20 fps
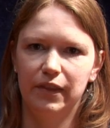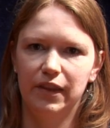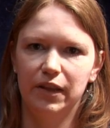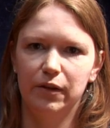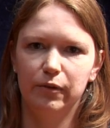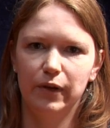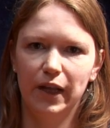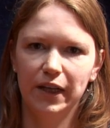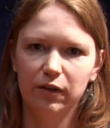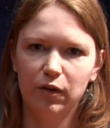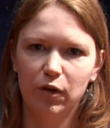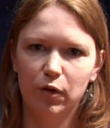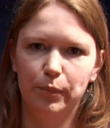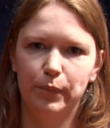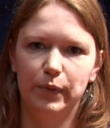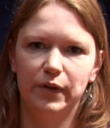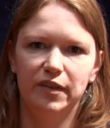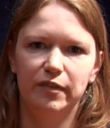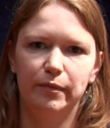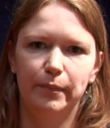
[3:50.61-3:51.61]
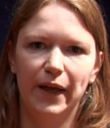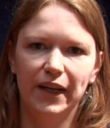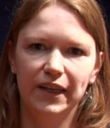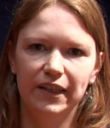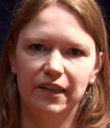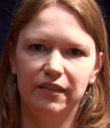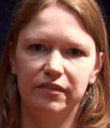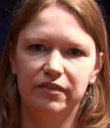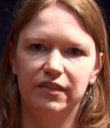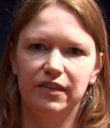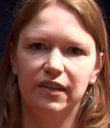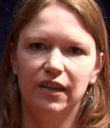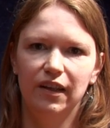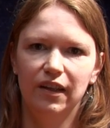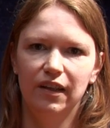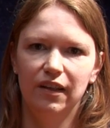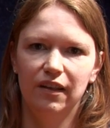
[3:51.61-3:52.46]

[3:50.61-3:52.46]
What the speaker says: theoretical perspectives